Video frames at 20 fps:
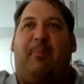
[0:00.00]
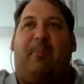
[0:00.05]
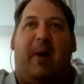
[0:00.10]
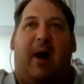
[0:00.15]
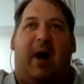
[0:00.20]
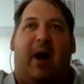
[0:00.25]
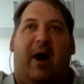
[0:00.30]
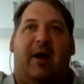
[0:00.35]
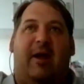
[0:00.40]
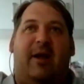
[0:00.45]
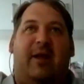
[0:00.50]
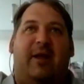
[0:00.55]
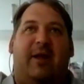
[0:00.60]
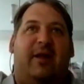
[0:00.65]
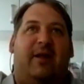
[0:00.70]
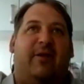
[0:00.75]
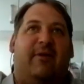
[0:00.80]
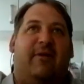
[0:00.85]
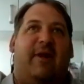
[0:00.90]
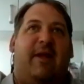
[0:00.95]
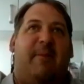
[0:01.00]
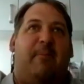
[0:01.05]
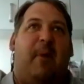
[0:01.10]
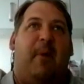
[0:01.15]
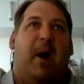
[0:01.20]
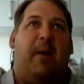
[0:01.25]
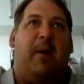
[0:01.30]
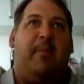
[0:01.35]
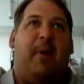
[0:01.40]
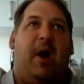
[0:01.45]
But in
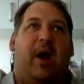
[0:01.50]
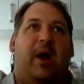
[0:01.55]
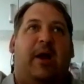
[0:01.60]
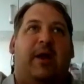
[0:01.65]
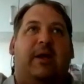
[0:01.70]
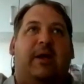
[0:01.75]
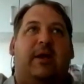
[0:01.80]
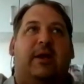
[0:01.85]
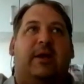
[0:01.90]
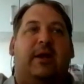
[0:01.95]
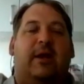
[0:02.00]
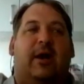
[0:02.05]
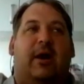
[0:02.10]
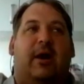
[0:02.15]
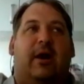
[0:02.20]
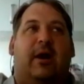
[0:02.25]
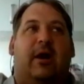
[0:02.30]
my mind,